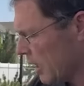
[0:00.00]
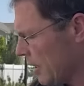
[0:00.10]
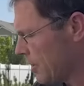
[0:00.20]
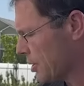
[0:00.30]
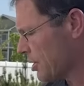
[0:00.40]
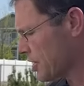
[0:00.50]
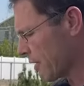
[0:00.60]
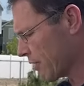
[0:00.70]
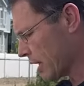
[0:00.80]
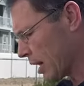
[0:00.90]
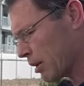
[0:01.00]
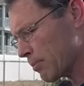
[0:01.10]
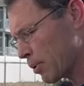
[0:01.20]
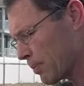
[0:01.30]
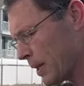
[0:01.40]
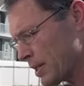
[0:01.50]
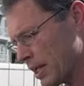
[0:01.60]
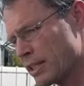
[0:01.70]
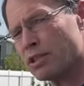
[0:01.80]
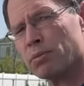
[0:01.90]
These are 7-gallon propane
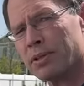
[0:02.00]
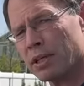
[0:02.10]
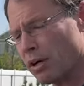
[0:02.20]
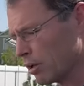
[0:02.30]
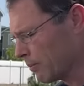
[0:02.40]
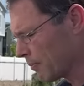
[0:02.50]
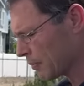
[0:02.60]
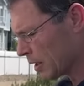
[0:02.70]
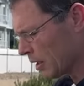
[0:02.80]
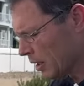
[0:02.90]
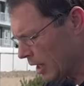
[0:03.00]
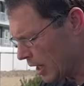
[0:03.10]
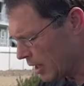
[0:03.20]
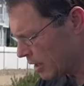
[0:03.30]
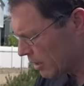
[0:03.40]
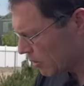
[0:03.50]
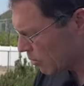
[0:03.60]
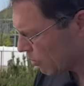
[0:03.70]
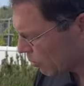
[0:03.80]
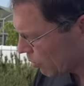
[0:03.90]
tanks is what they call them. And
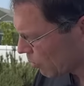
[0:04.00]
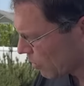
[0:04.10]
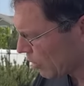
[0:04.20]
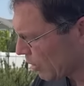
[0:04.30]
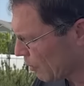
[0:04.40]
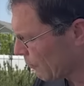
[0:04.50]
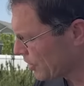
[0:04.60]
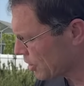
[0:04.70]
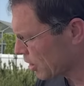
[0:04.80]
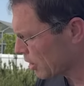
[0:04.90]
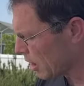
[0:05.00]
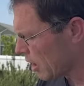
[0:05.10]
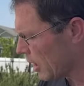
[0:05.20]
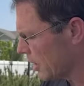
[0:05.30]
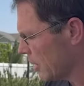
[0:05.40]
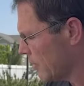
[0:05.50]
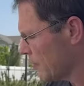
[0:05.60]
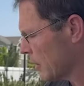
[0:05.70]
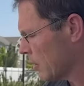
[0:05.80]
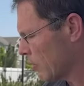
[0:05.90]
when we turn it on,
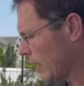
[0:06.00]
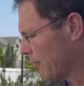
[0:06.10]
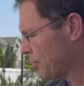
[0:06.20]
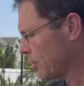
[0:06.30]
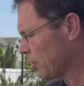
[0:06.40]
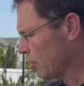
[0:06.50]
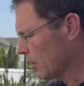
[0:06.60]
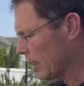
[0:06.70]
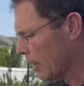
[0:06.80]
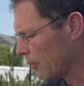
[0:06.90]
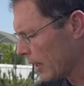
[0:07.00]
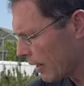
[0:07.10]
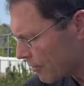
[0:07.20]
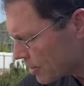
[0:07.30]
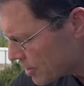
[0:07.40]
we have 2, and we have this